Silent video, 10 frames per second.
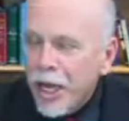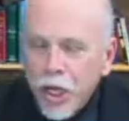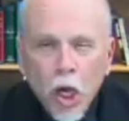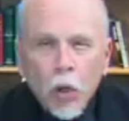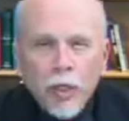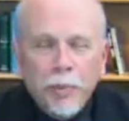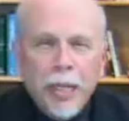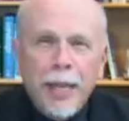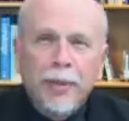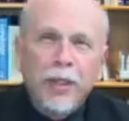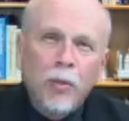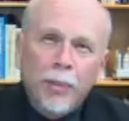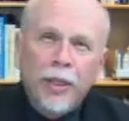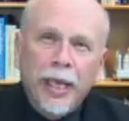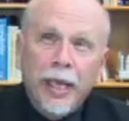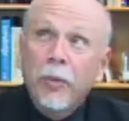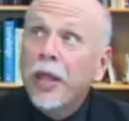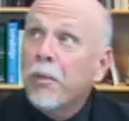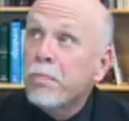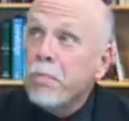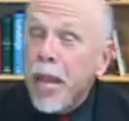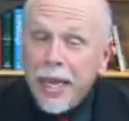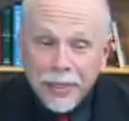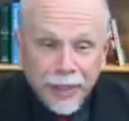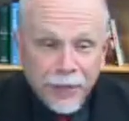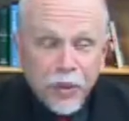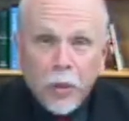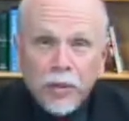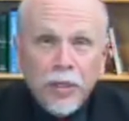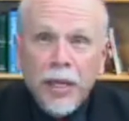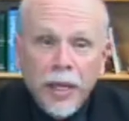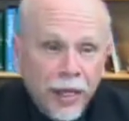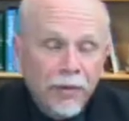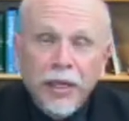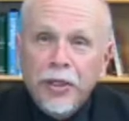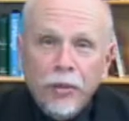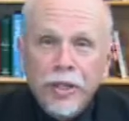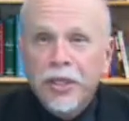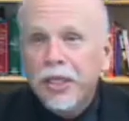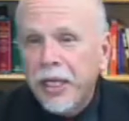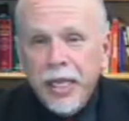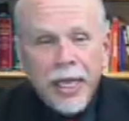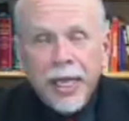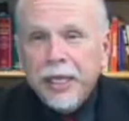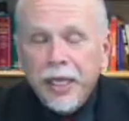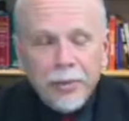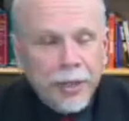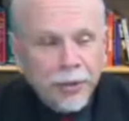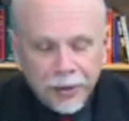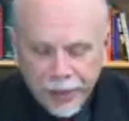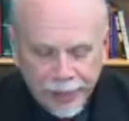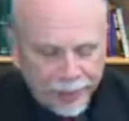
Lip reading: No one's been able to replicate it without massive jolts of electricity and chemicals.